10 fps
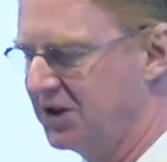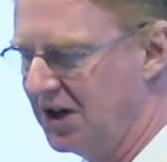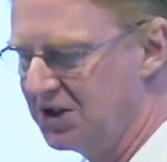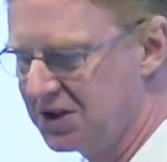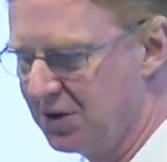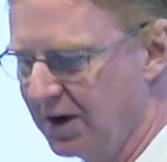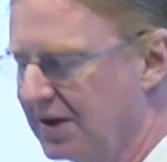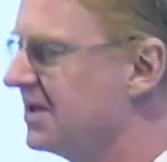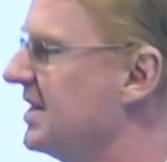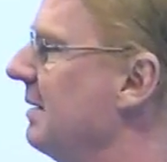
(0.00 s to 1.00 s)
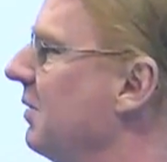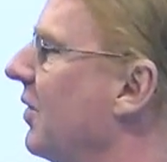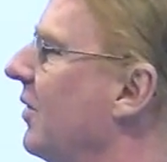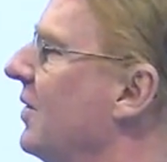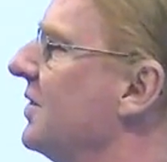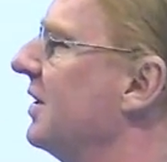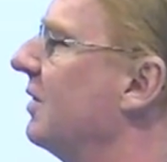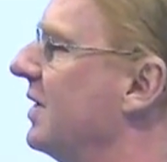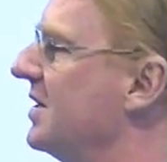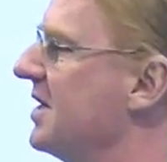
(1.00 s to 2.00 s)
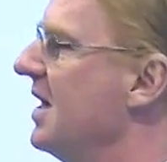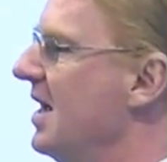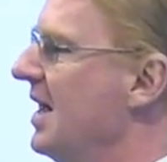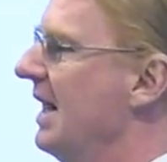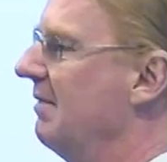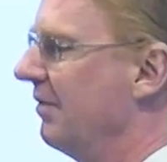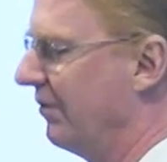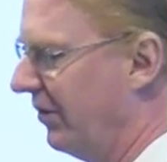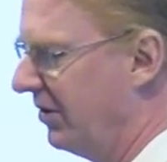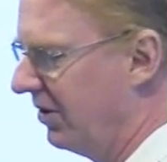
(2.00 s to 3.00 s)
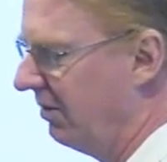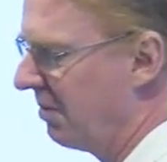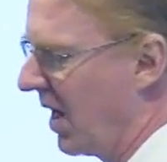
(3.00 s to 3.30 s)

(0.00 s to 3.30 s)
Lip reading: changes going into the stable kernels increase even further,